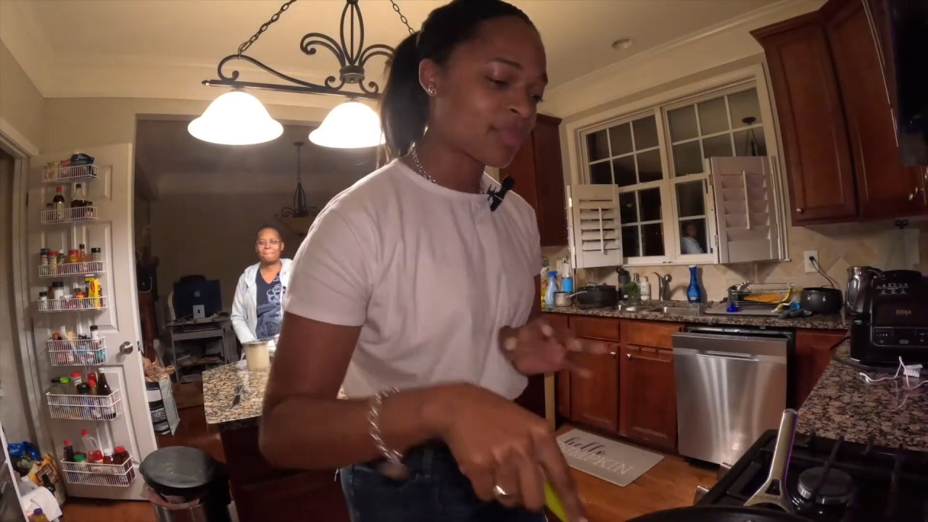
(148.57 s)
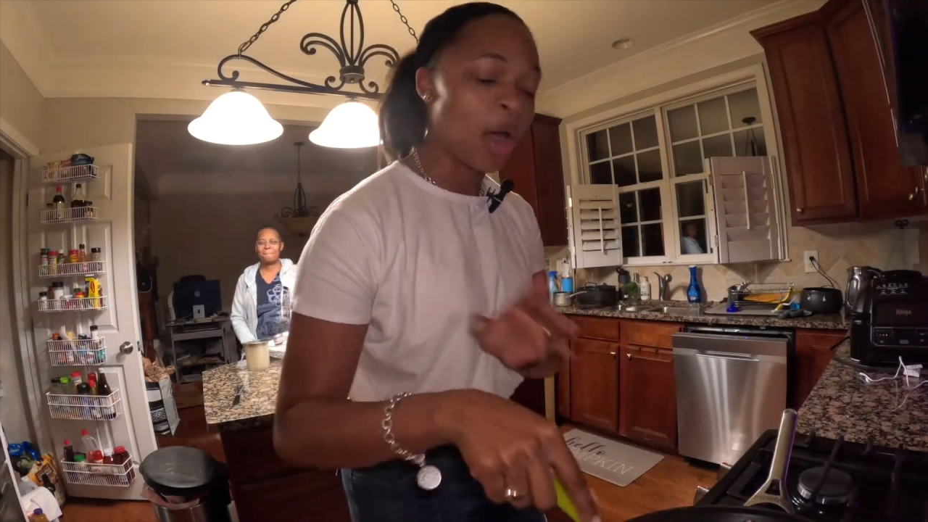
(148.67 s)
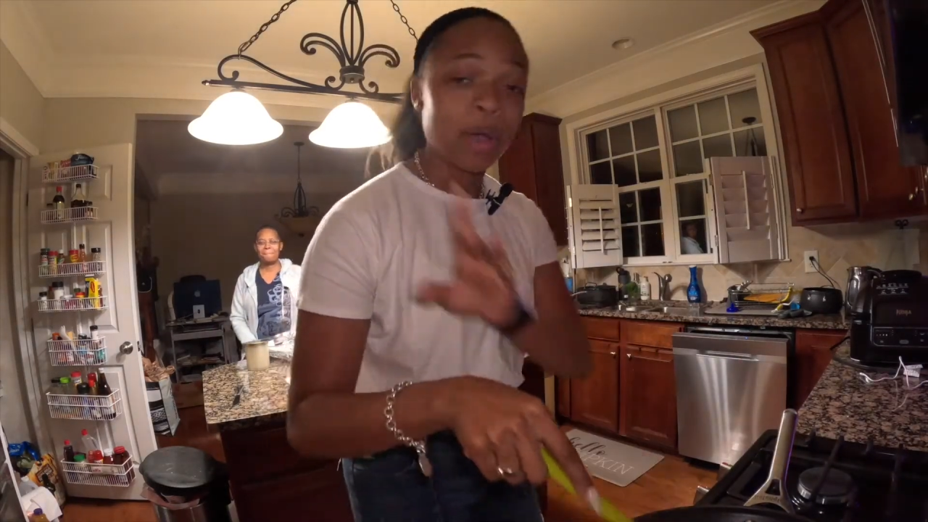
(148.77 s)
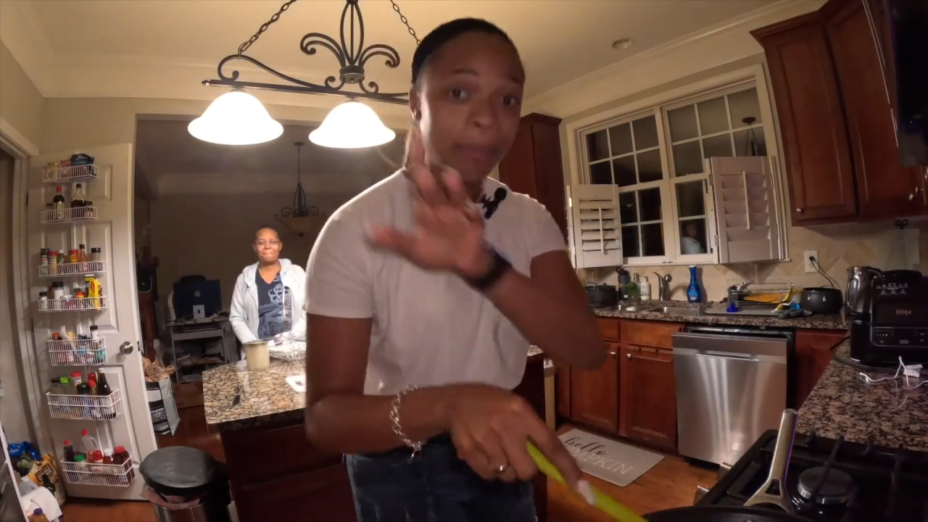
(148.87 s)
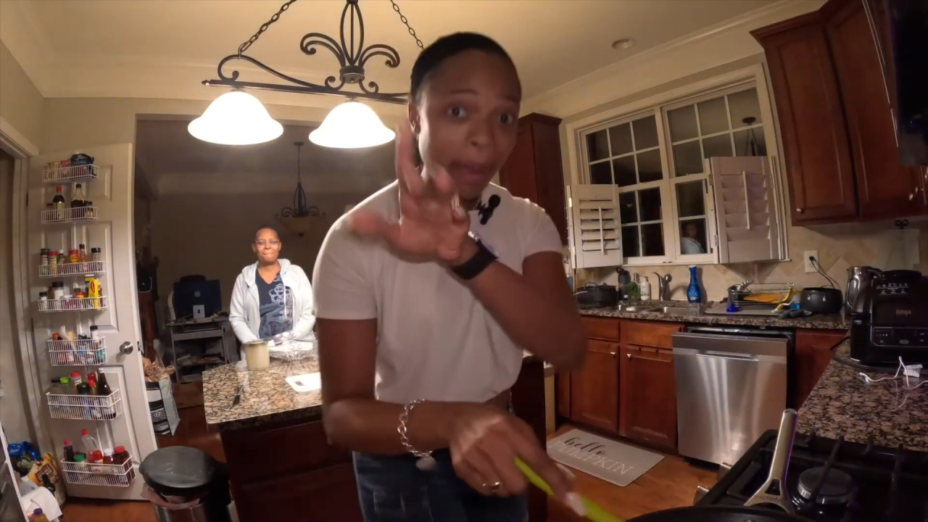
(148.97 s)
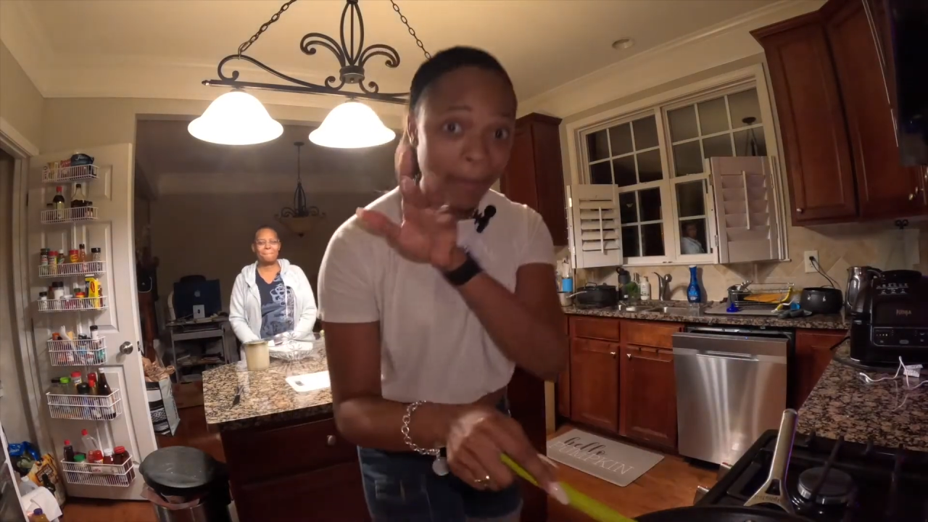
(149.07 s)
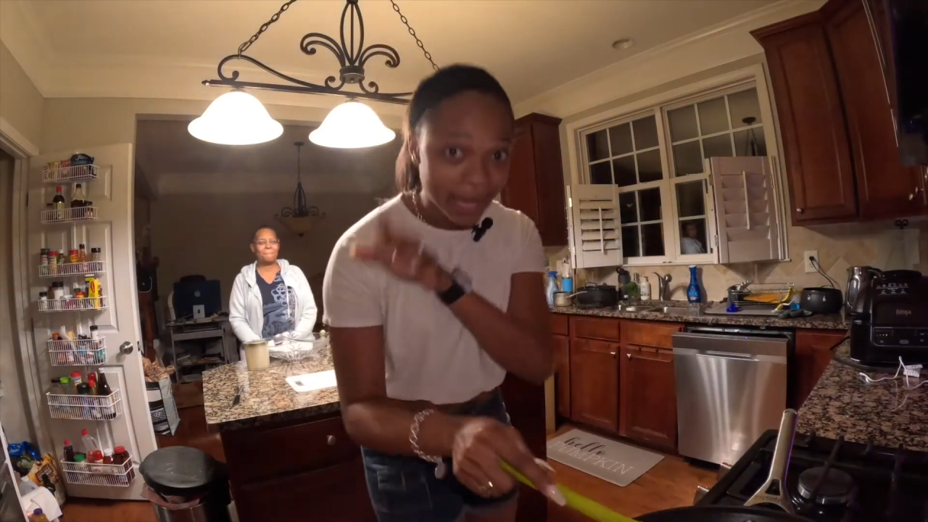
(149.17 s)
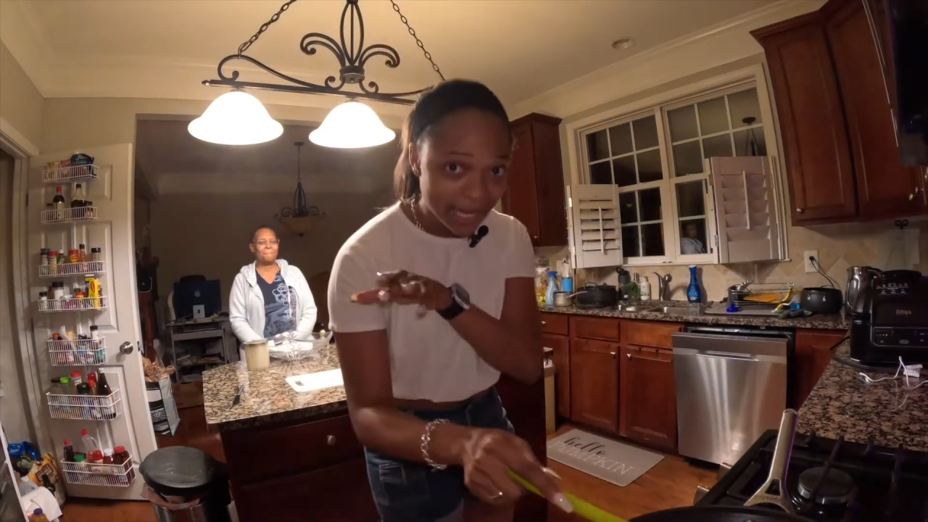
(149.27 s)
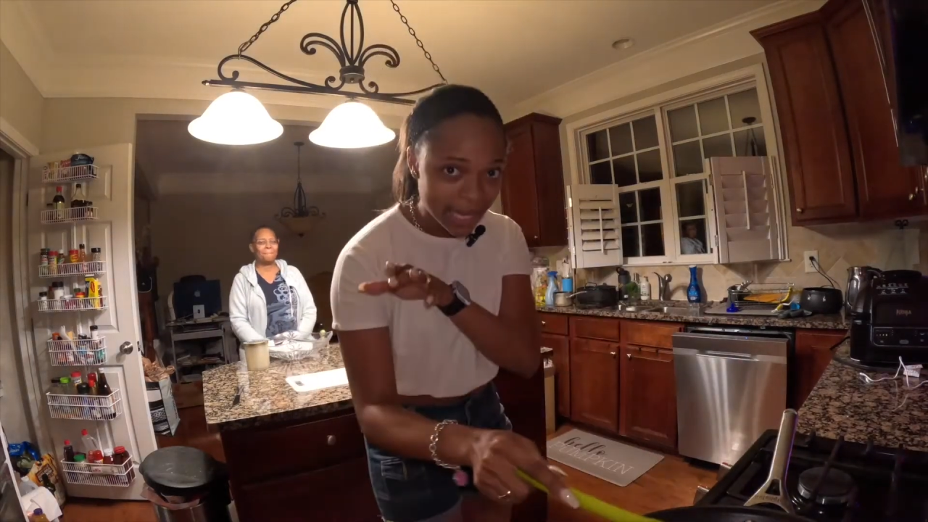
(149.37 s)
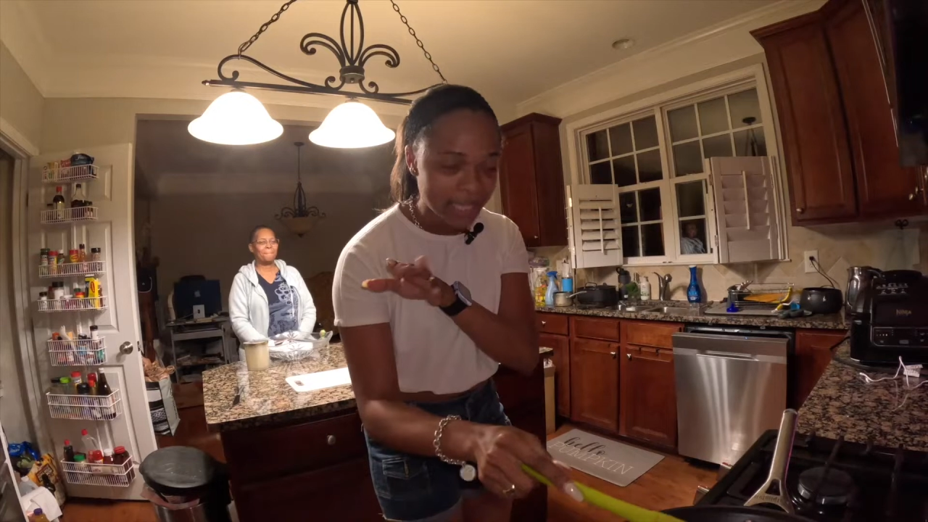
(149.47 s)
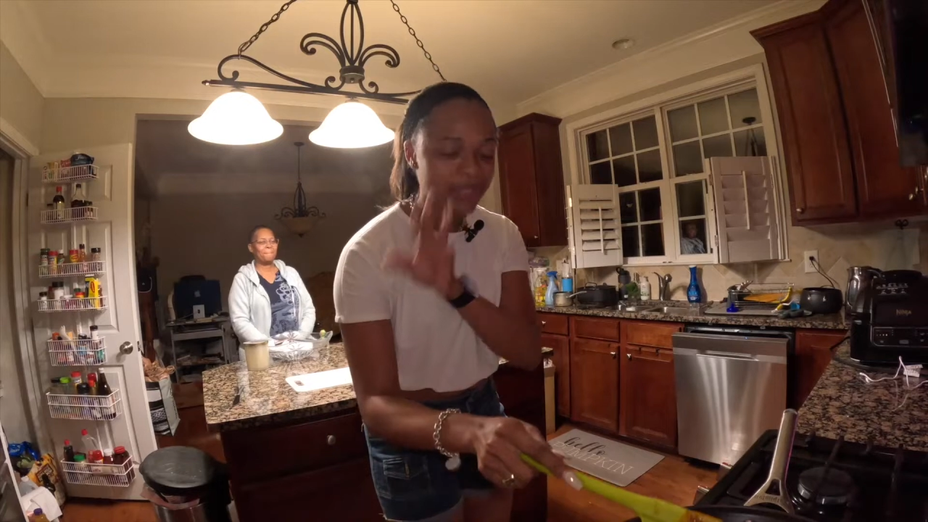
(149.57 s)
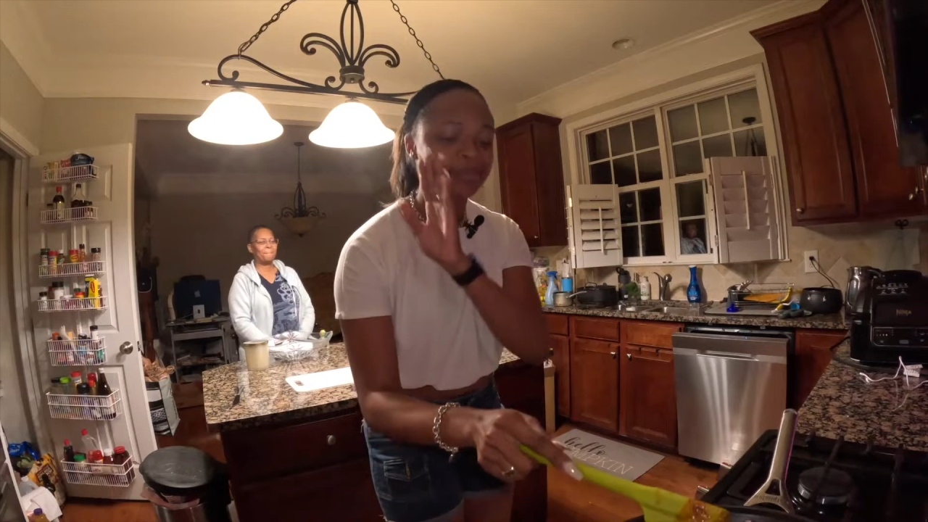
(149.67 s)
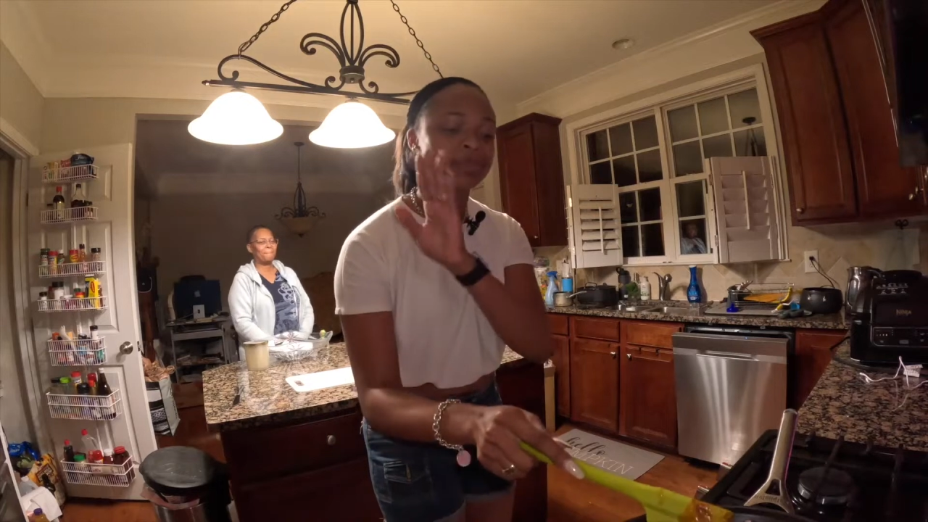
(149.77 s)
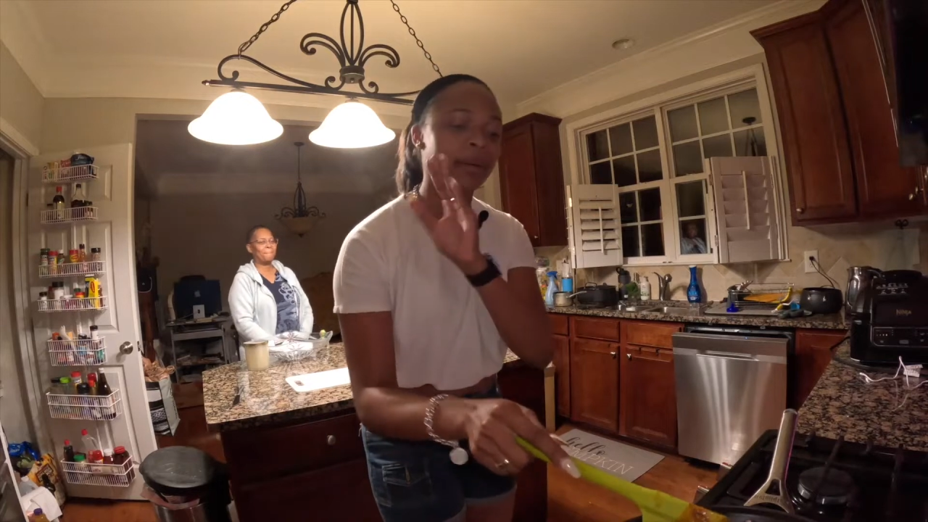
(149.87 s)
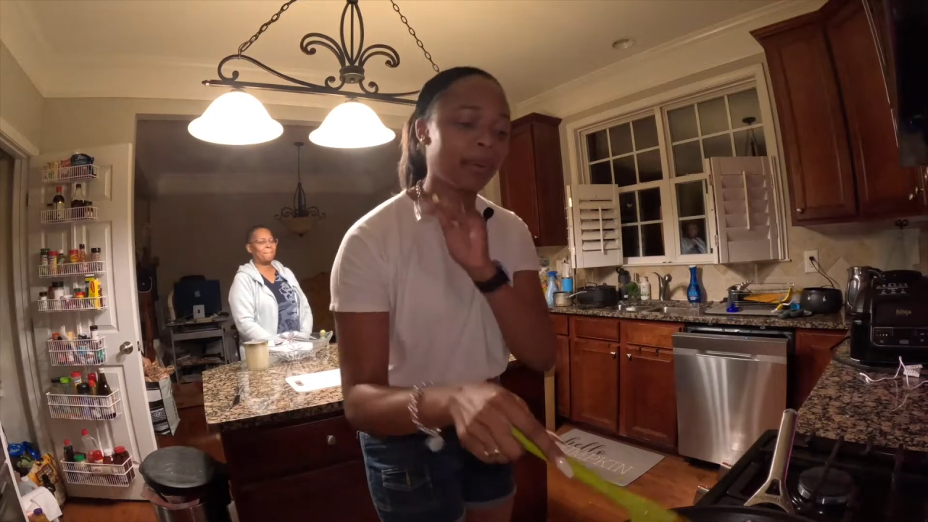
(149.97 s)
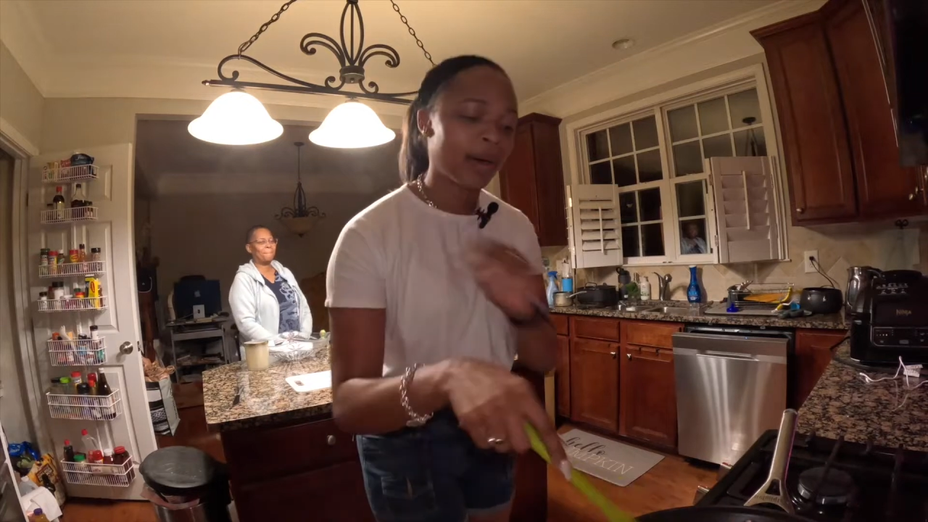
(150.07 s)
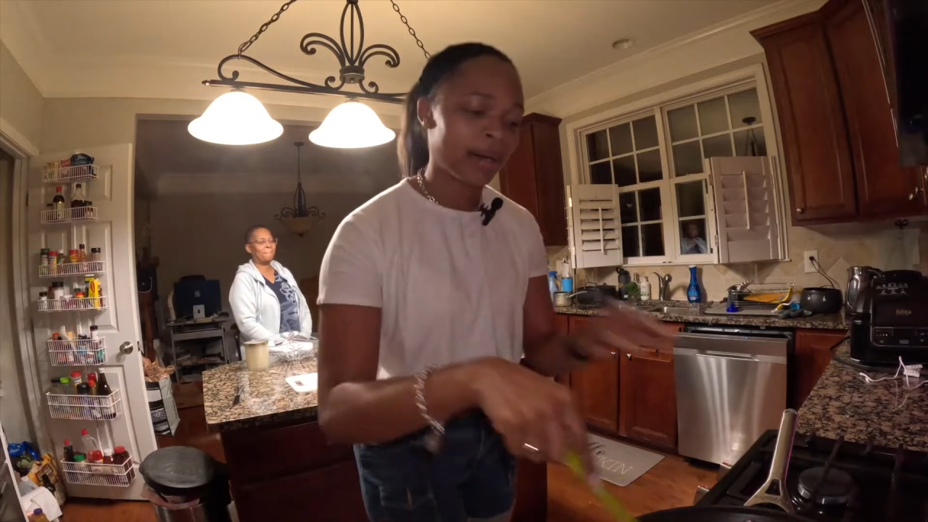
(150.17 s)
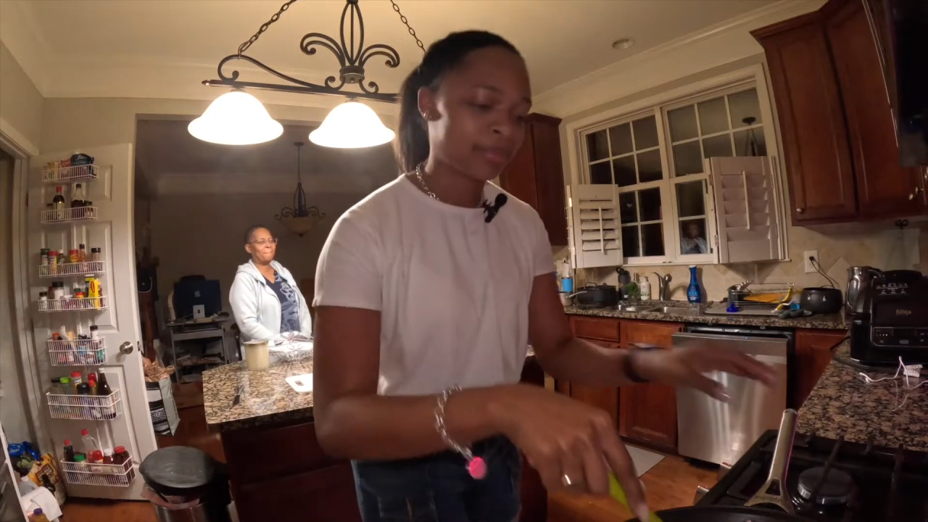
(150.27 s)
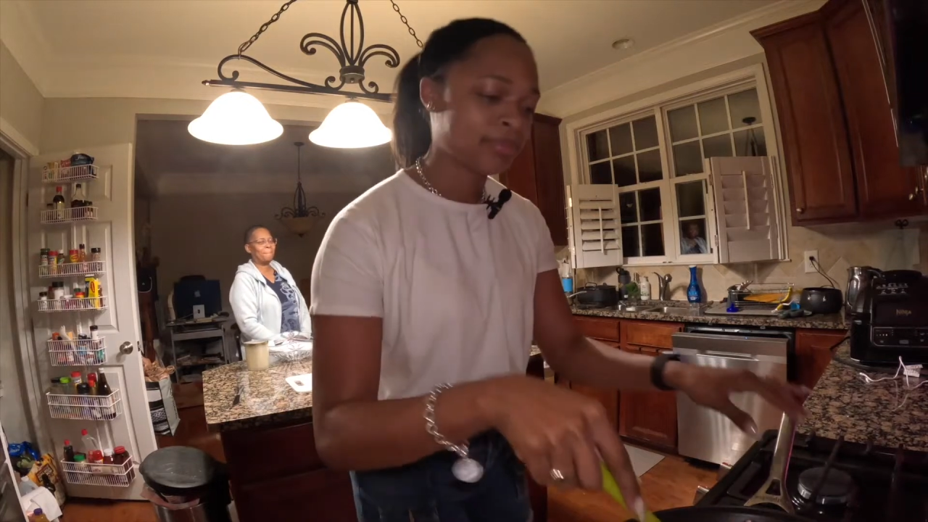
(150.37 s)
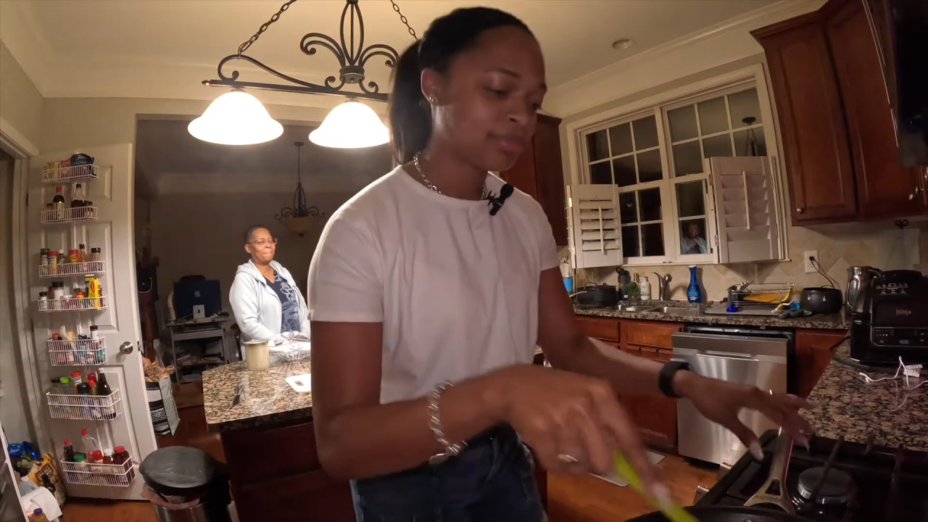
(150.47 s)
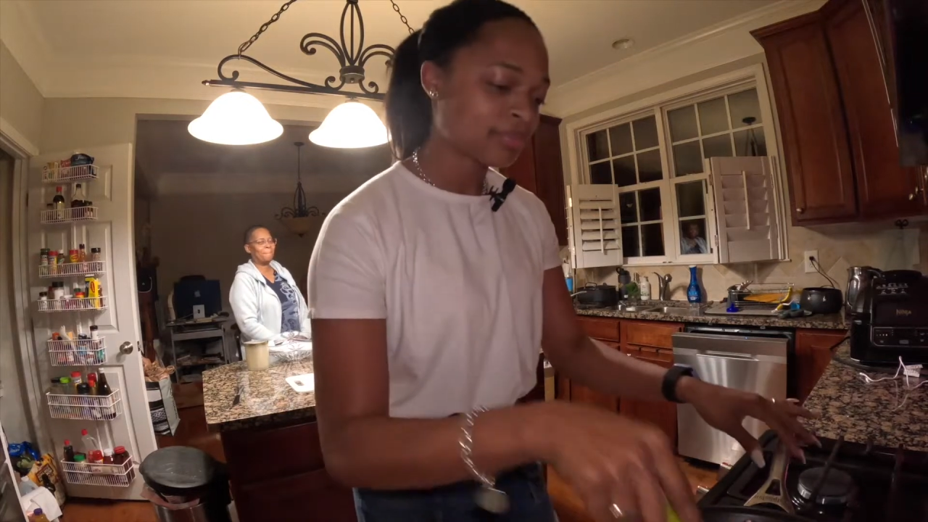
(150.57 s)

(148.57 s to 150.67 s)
Oh, and my pancakes, the bomb.